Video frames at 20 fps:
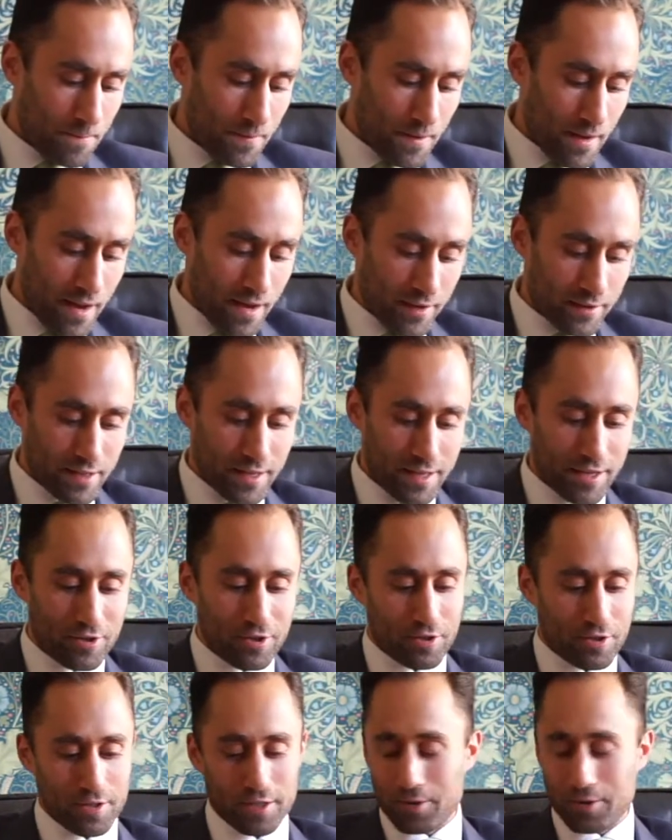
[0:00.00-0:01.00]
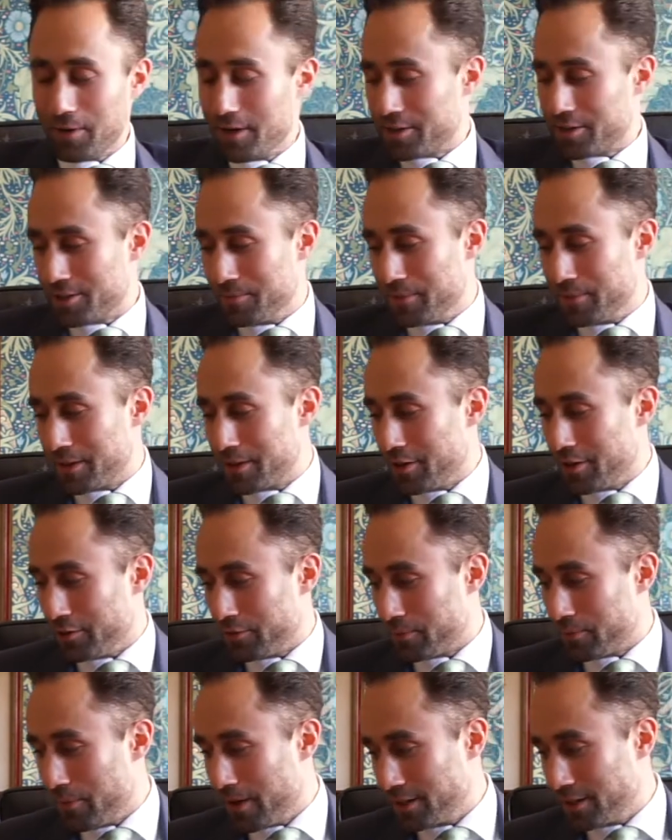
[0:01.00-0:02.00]
That's an interesting question,
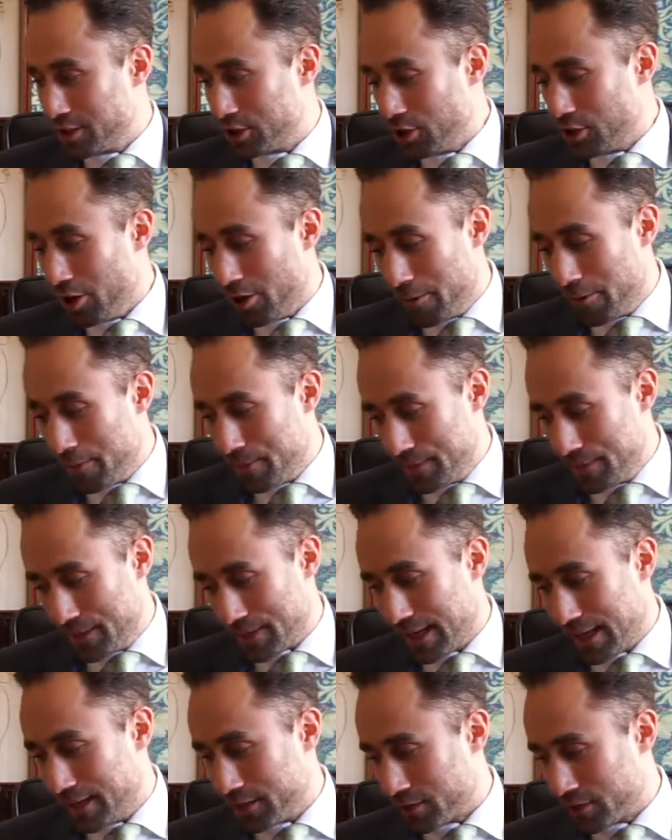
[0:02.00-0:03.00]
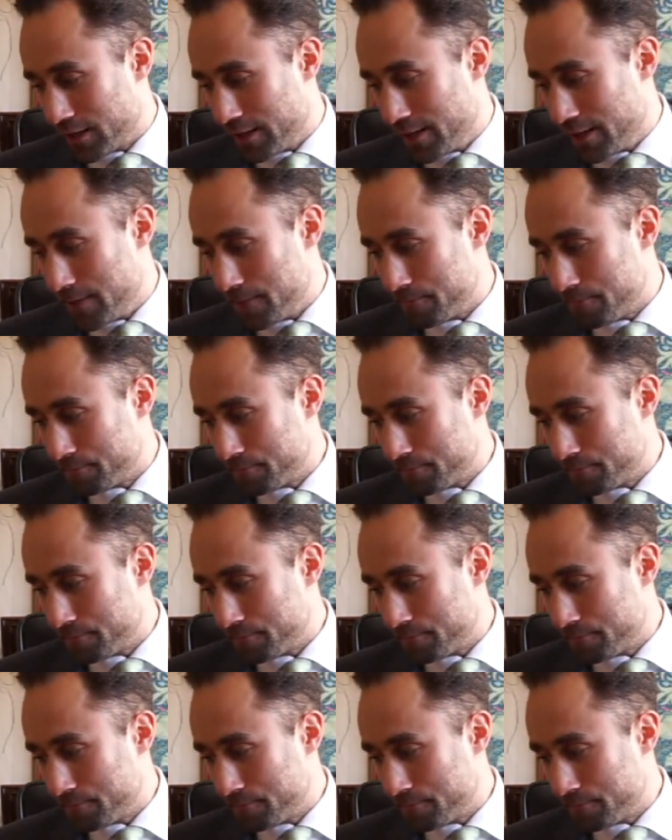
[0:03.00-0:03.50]
because my job is actually